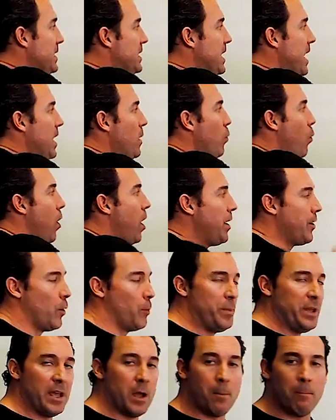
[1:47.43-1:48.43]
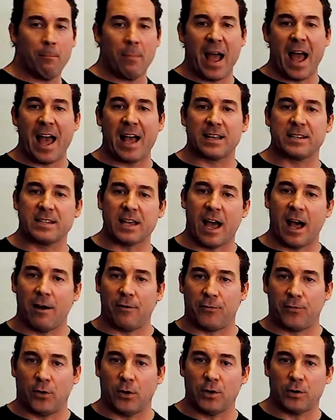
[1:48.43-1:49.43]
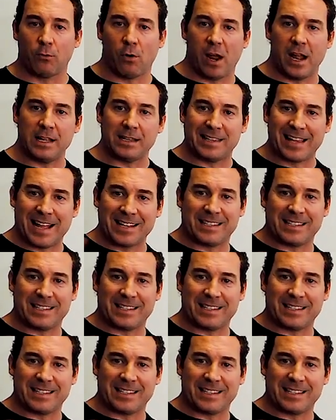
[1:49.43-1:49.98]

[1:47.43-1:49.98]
day 1 will be a max effort, right?